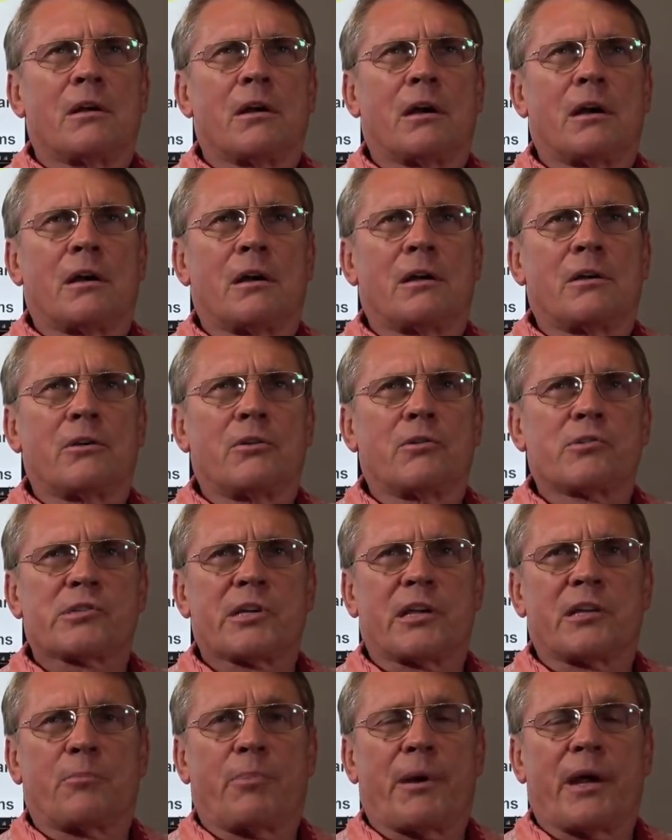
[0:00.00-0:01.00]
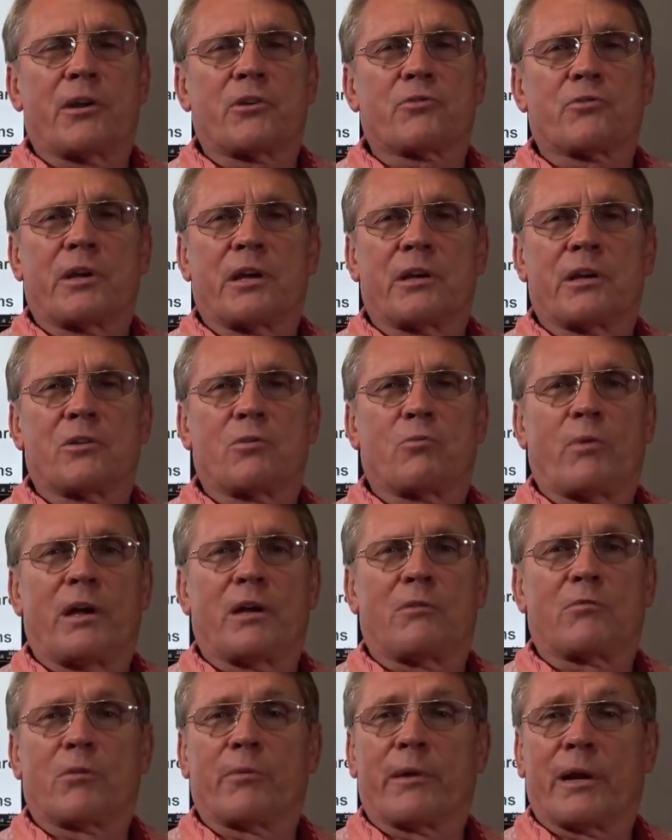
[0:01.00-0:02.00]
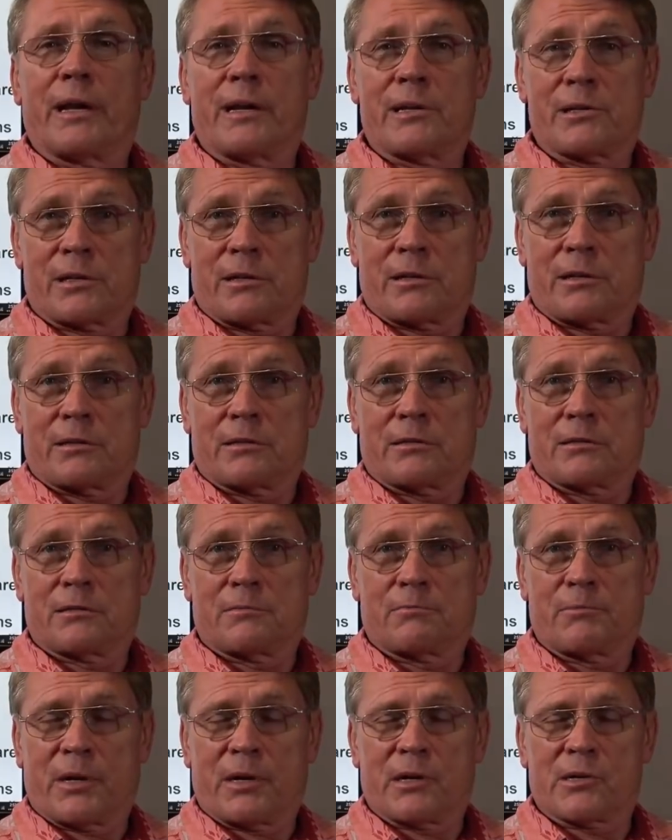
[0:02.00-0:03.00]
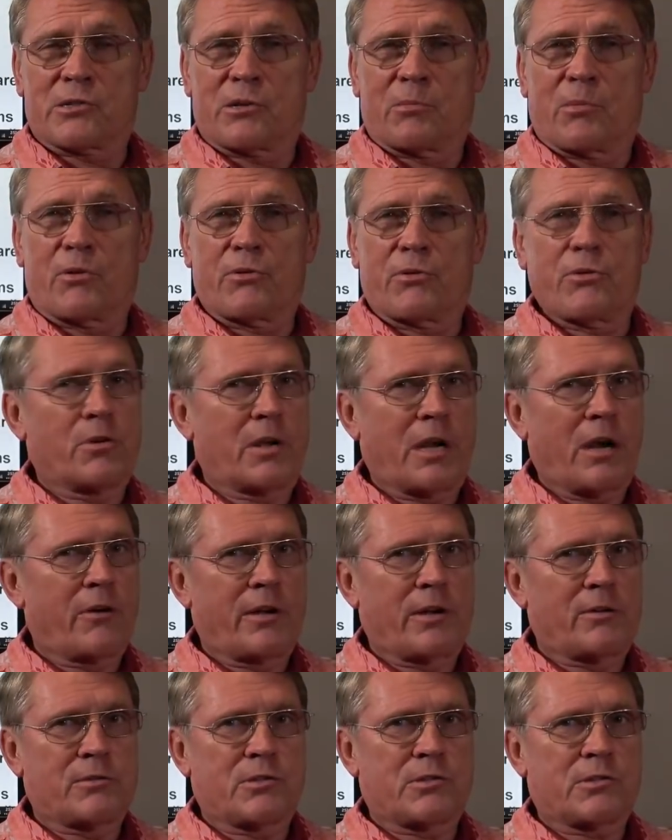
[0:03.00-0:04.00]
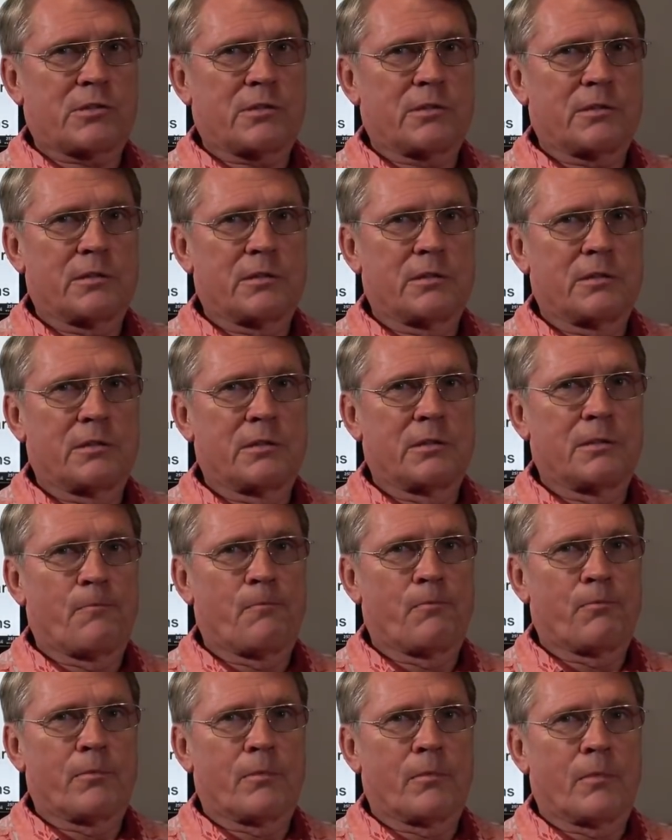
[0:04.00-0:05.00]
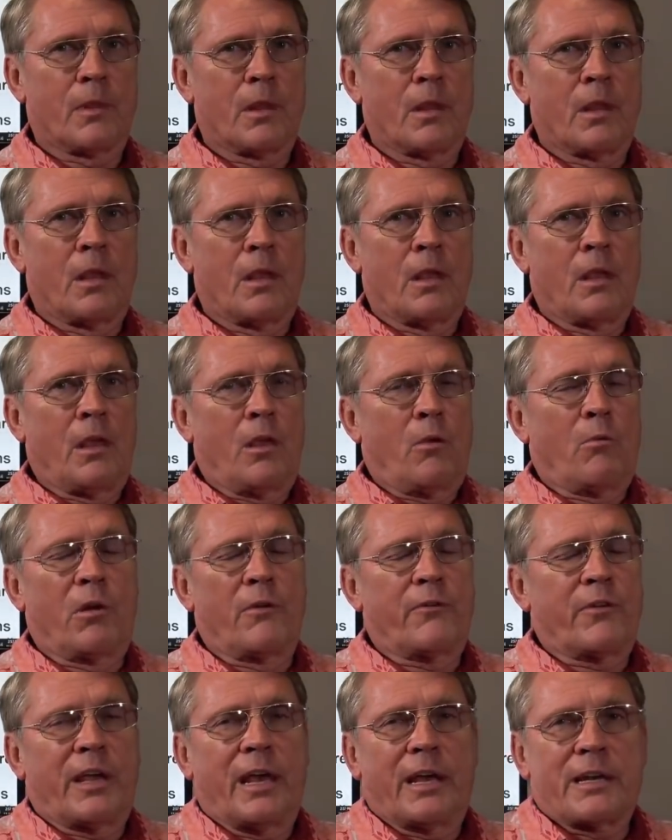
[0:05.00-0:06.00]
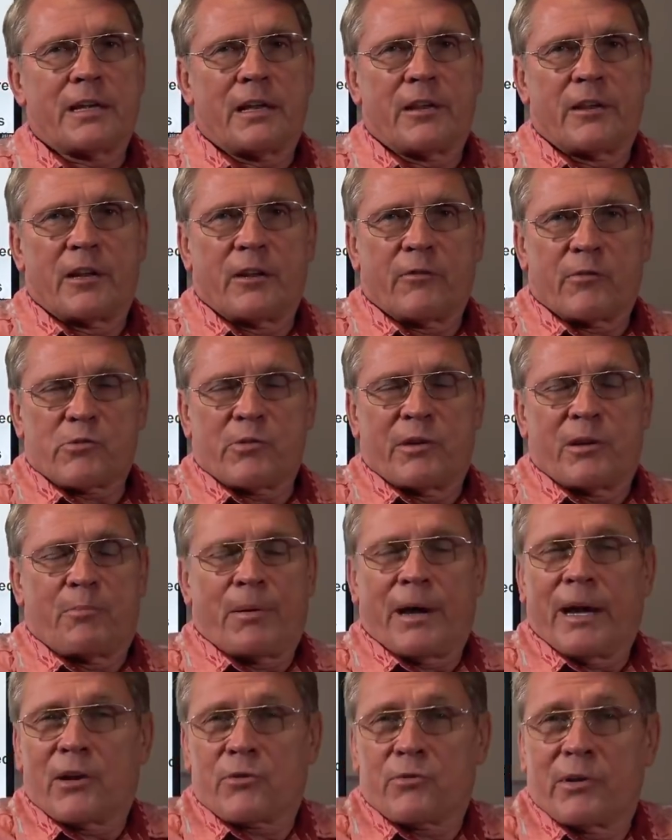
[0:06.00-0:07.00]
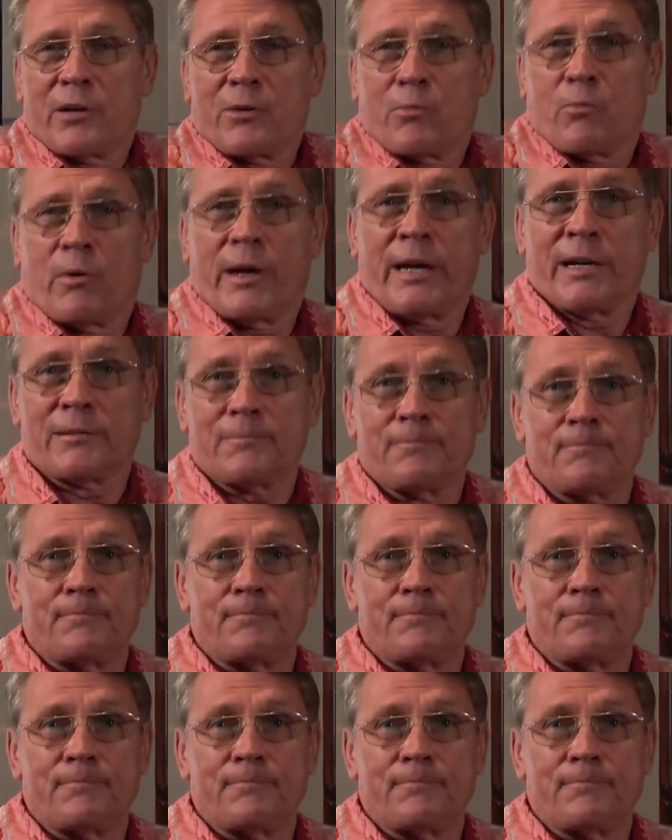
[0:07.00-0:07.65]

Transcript: uh, you said the pine tree and the whale were related because they're both eukaryotes. Well, if you can't tell the difference between a pine tree and a whale,